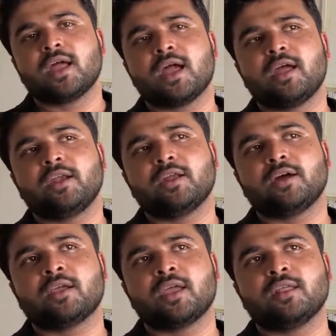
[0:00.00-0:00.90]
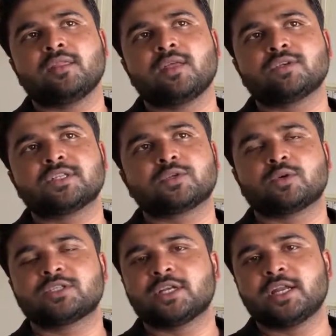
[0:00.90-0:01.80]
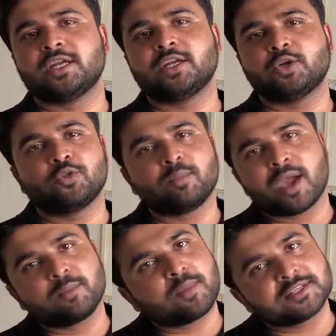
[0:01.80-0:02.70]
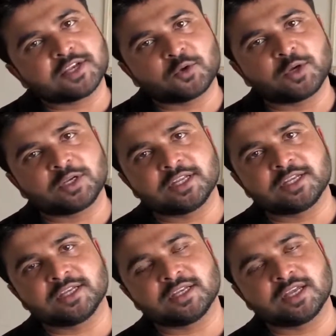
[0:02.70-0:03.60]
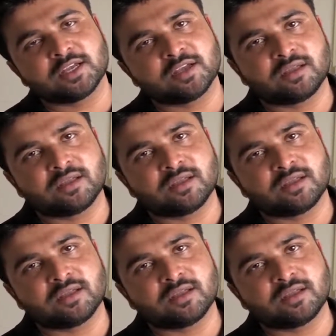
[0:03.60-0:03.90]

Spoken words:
And again, there was this question related to the Myanmar security